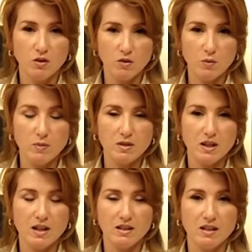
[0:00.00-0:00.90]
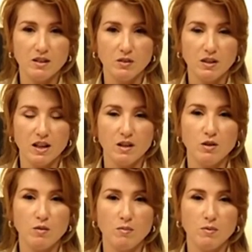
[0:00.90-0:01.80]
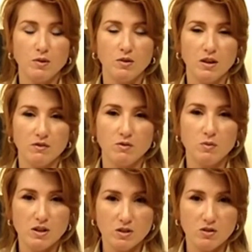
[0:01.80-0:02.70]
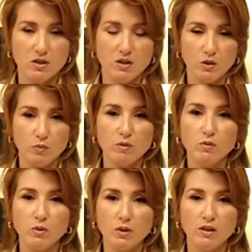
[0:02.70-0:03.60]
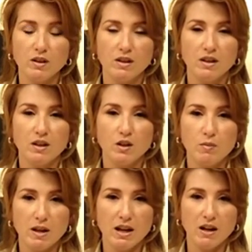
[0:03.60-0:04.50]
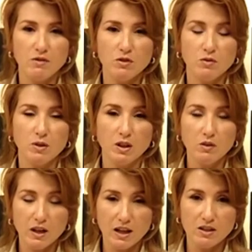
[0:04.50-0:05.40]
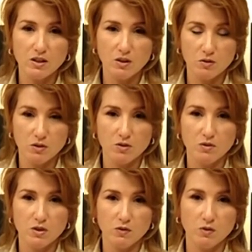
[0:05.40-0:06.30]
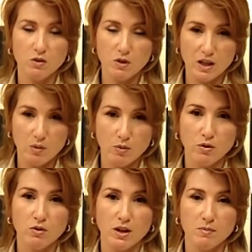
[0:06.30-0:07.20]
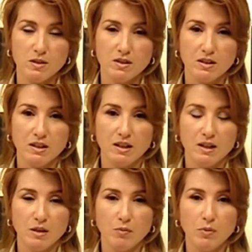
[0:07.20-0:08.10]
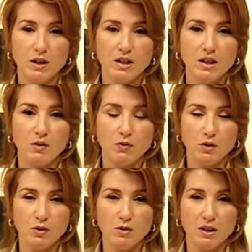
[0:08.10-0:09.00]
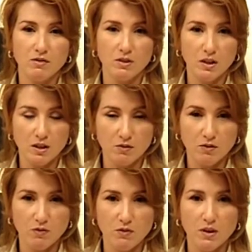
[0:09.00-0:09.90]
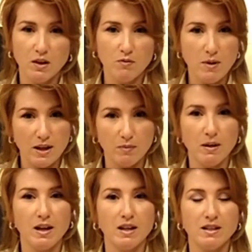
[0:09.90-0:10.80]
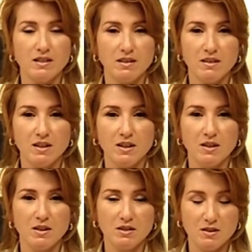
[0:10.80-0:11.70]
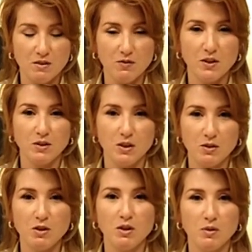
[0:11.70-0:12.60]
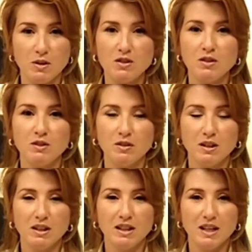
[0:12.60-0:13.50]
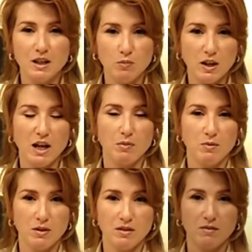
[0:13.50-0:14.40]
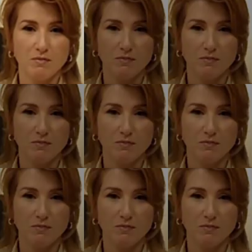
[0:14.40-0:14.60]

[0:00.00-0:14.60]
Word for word: go to the website and look at it. You, you'd have to research it a little bit more you may have to relocate to go to different training programs. But if you have a love of, of mathematics, then this is a field that you could go into and be happy with.